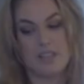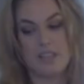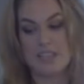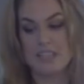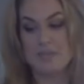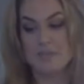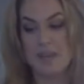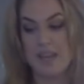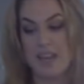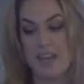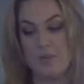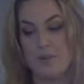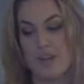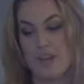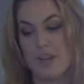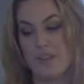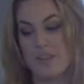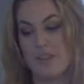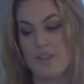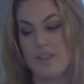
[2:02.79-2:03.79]
is made
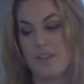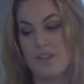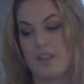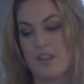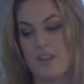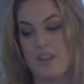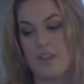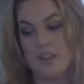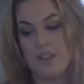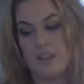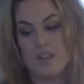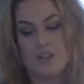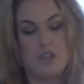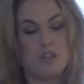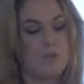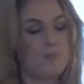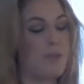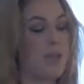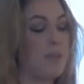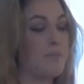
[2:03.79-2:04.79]
with
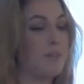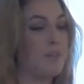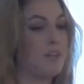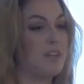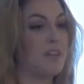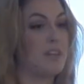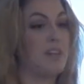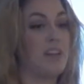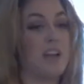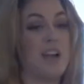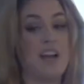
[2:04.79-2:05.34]
paper